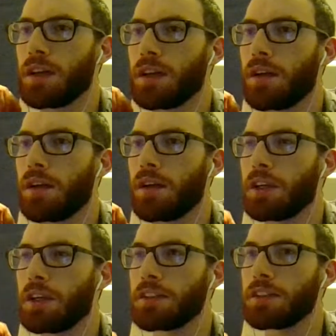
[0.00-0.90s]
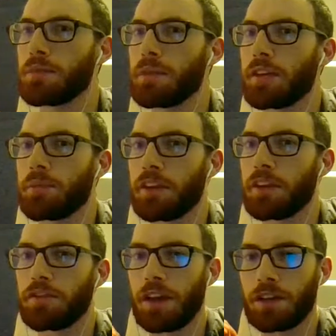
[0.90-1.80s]
When Alien Myth made
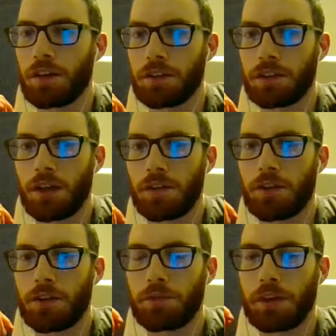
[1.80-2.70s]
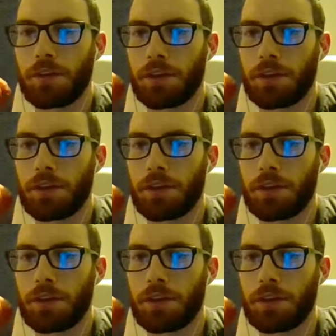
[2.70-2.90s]
fan art of the three of us.